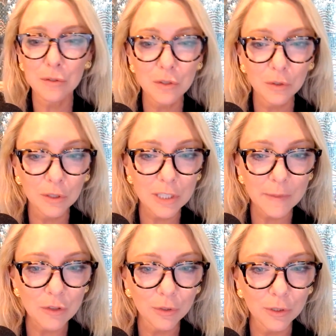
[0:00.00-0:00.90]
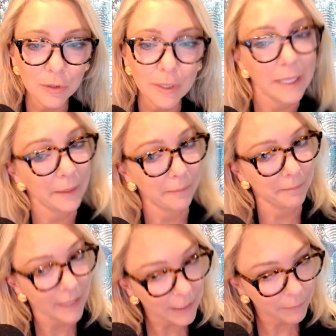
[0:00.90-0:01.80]
too good to be true, it
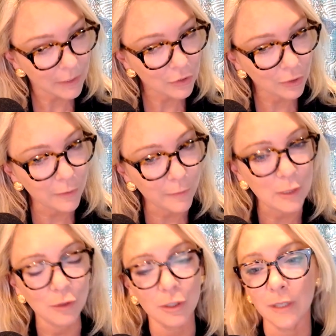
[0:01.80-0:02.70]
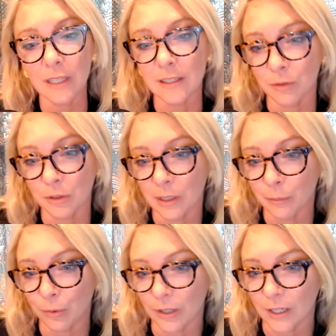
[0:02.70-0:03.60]
might be too good to be true. And it's really
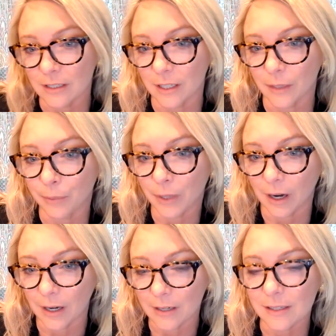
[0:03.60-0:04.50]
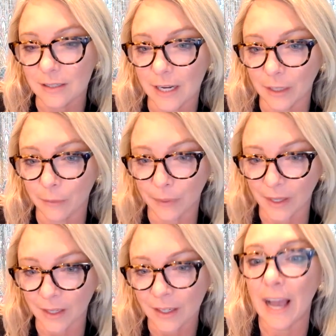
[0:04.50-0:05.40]
important to pause and take a
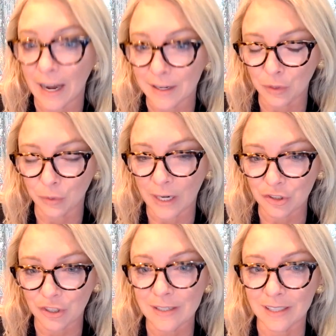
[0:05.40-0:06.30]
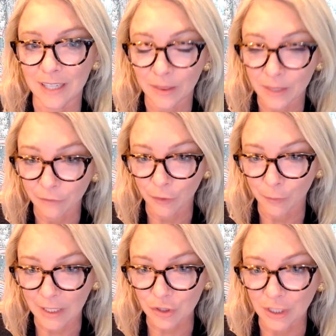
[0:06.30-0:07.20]
beat, ask questions, get the
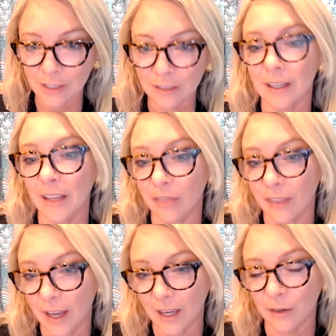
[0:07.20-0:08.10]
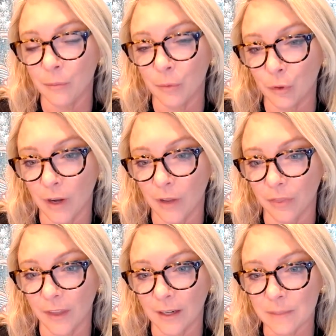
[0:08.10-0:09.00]
information, and then move on
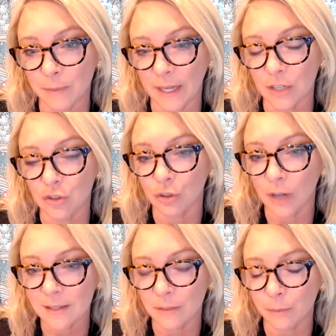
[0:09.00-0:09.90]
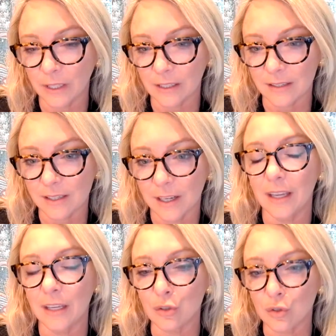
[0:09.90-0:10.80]
things. But that trust piece
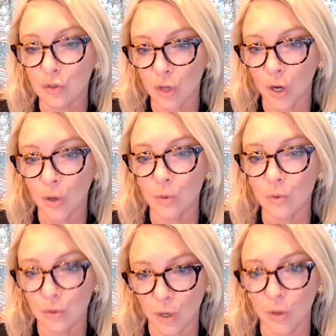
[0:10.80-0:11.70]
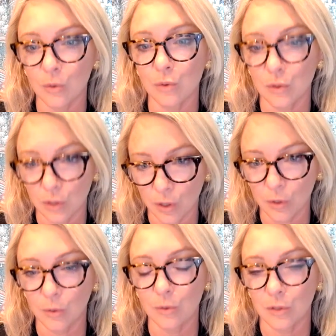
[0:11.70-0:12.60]
is so, so,
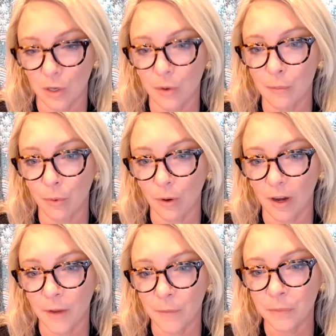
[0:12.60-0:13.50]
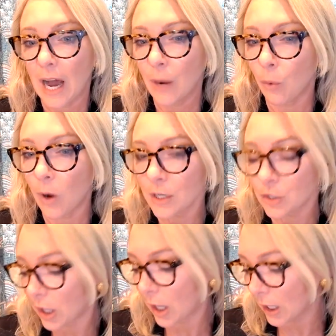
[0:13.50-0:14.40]
so, so important. I want to
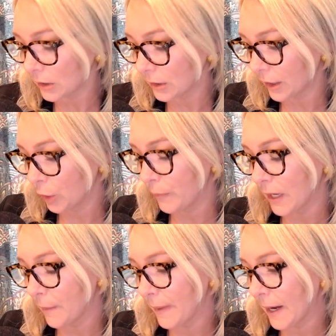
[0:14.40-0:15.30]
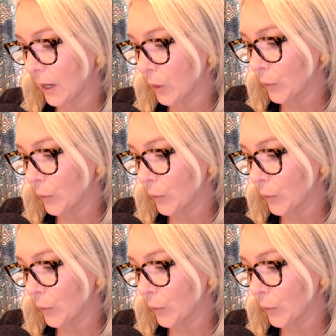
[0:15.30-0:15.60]
talk a little bit about,